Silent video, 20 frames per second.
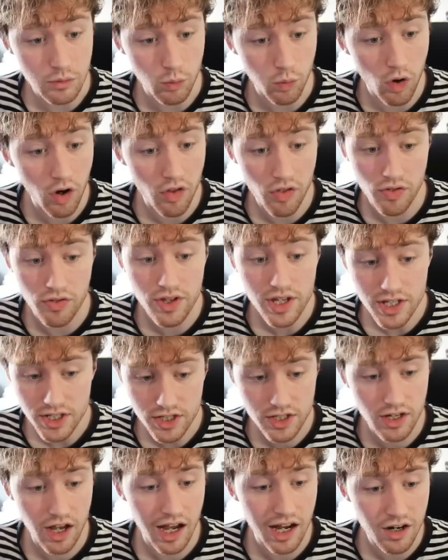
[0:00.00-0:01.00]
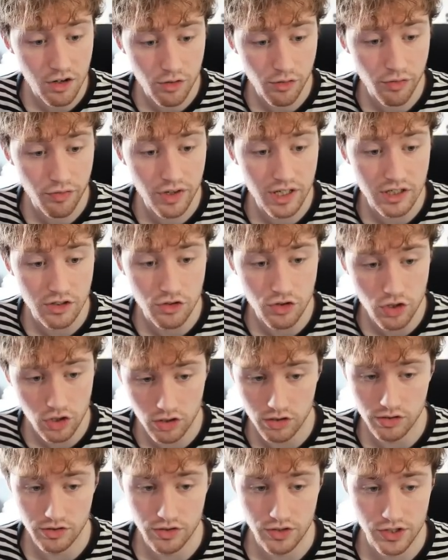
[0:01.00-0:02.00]
what this outfit
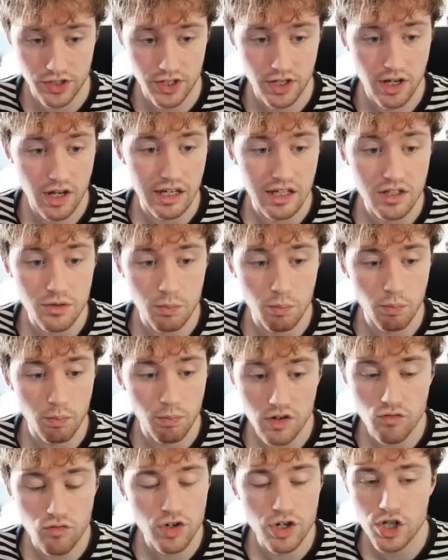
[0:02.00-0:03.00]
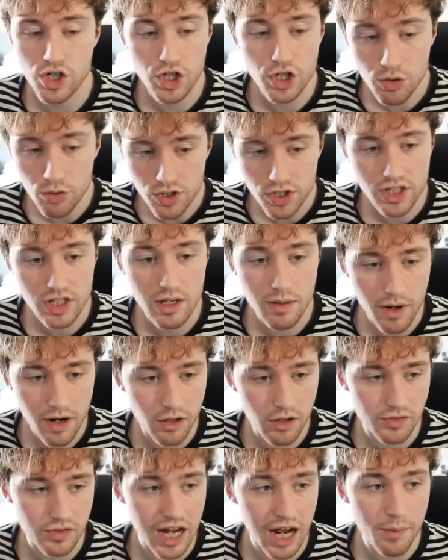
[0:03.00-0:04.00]
does is reduce the
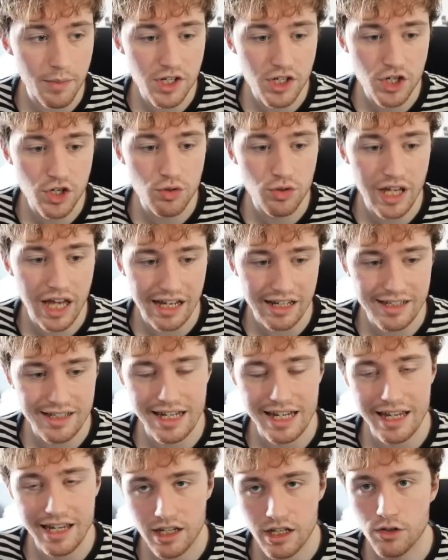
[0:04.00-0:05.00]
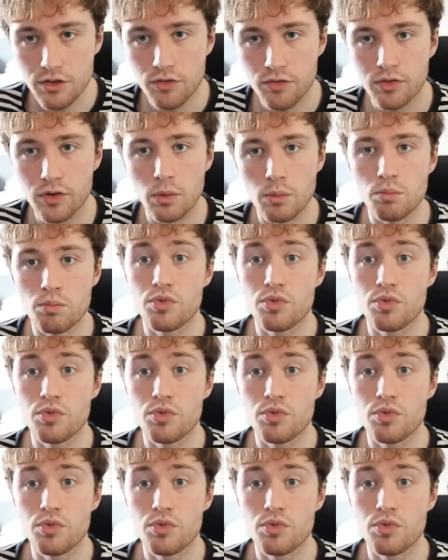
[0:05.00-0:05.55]
amount of damage you get taken from